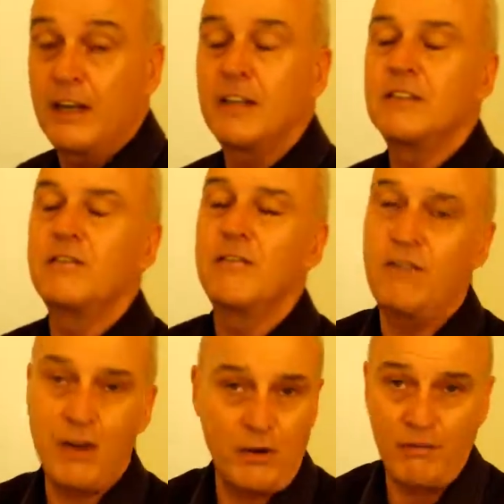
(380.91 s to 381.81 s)
It is
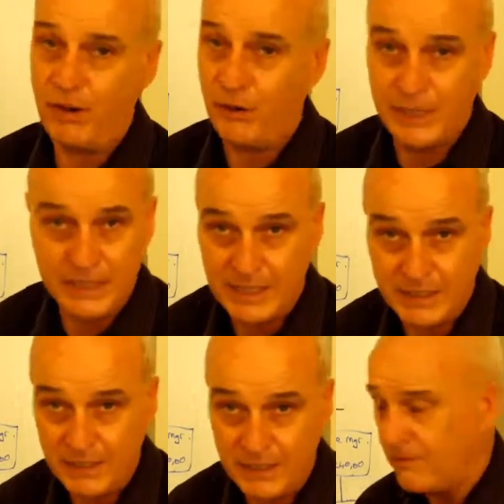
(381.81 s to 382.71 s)
very, very
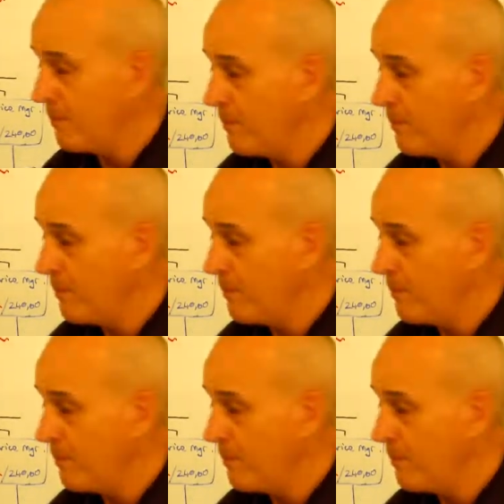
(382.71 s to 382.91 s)
sensitive.